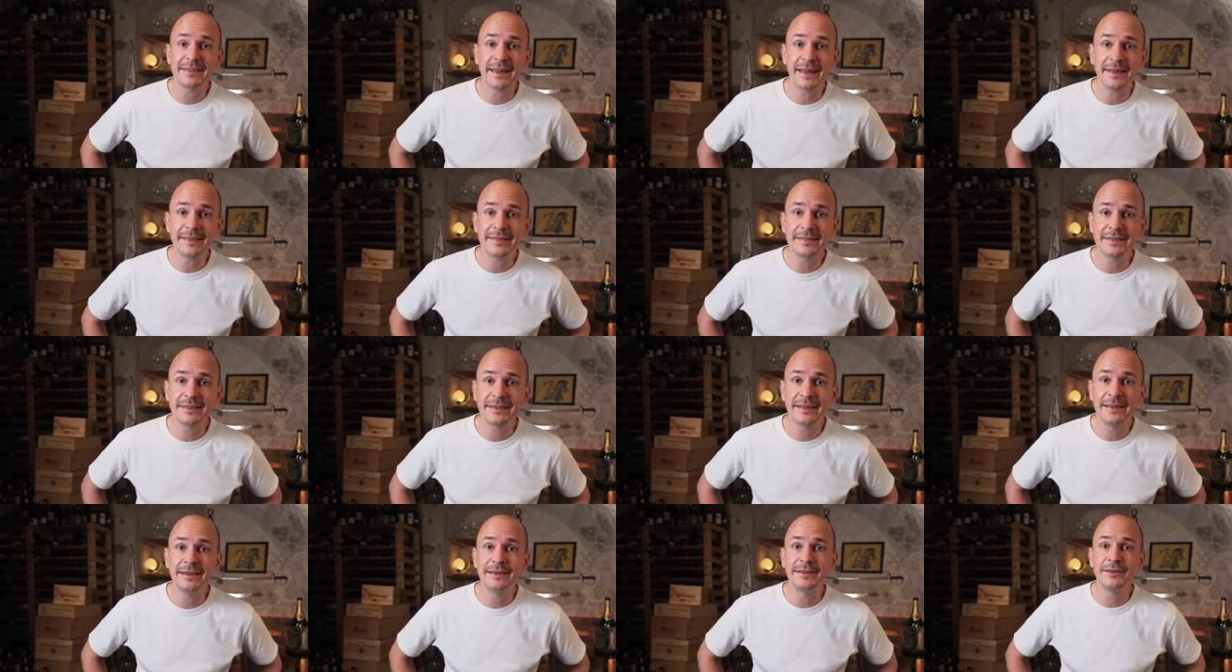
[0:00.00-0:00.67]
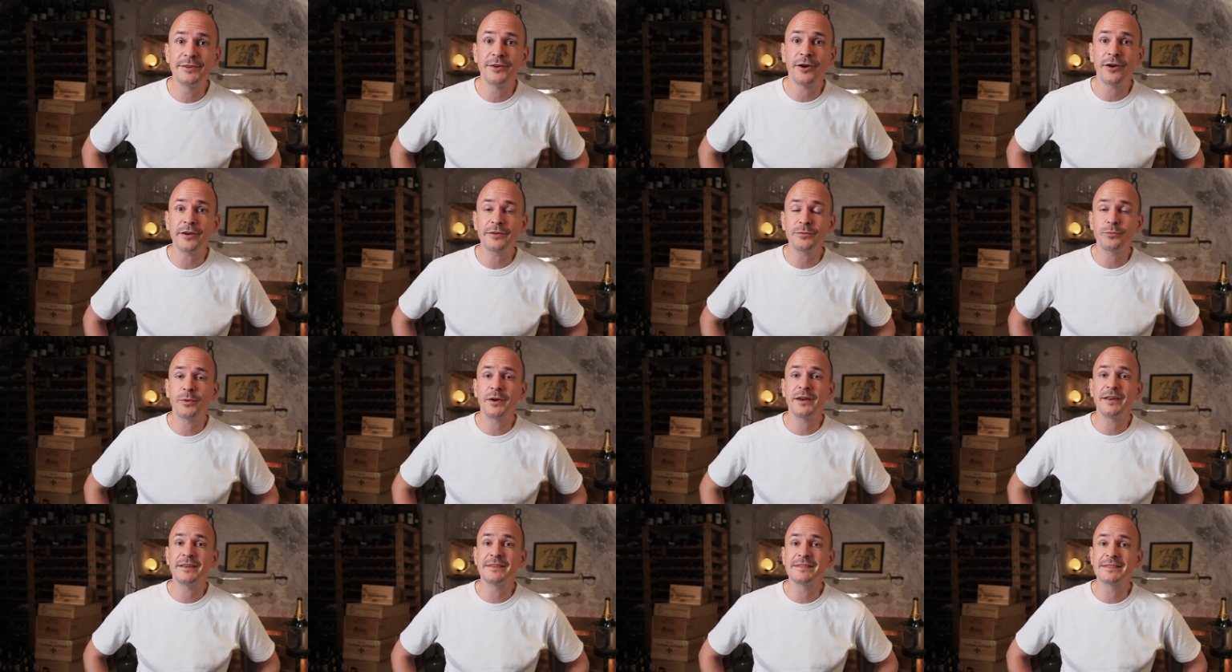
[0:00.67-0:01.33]
density not
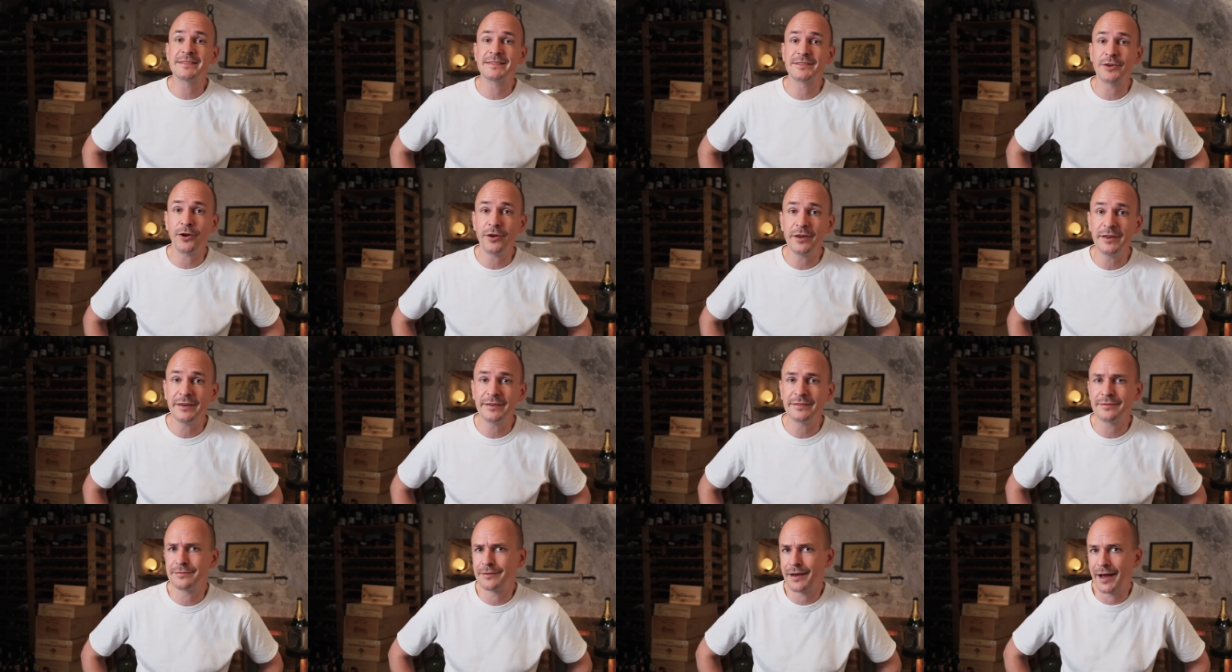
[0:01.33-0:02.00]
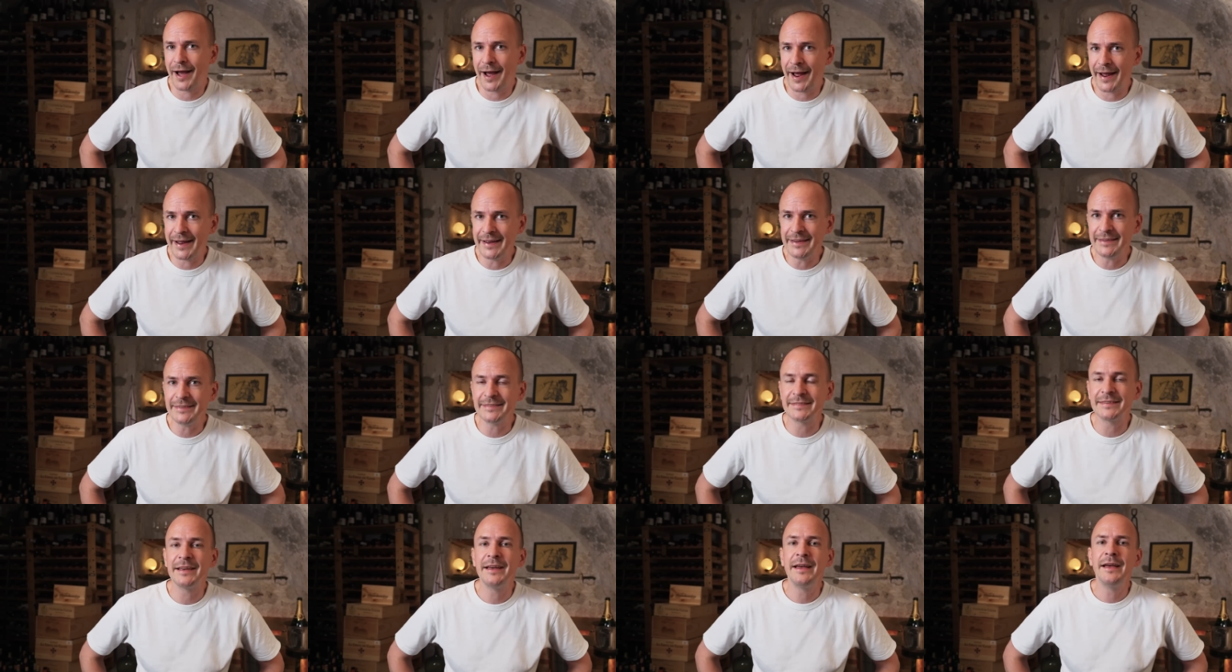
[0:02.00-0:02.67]
when it's solid,
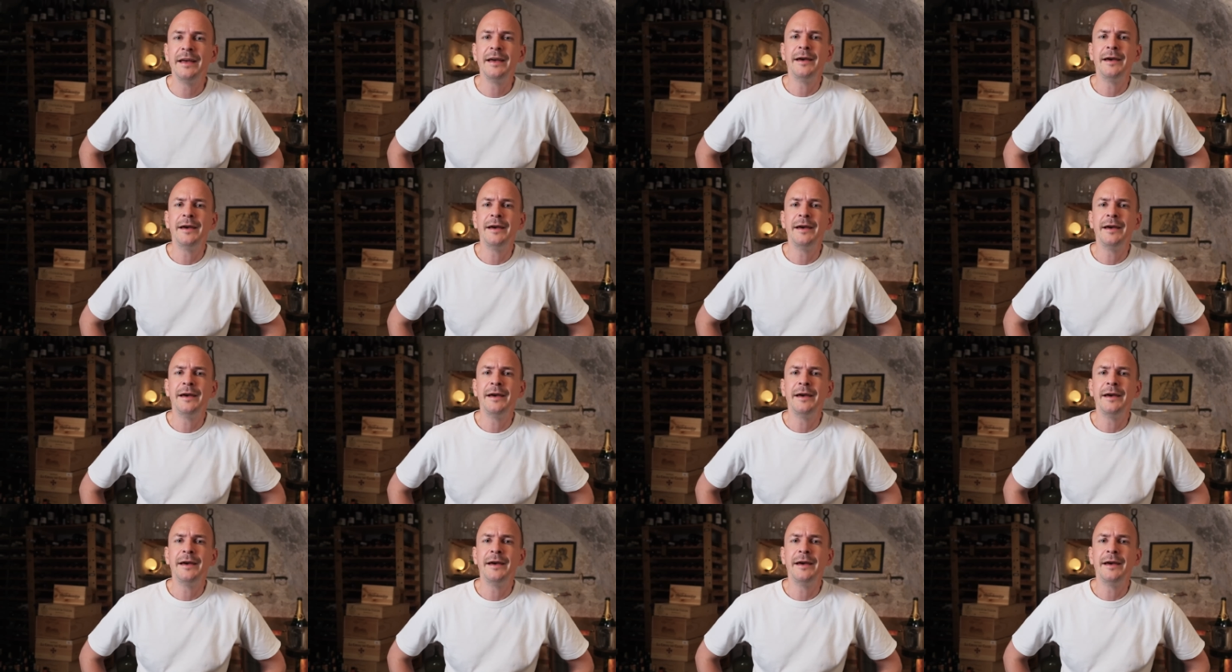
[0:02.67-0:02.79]
ice,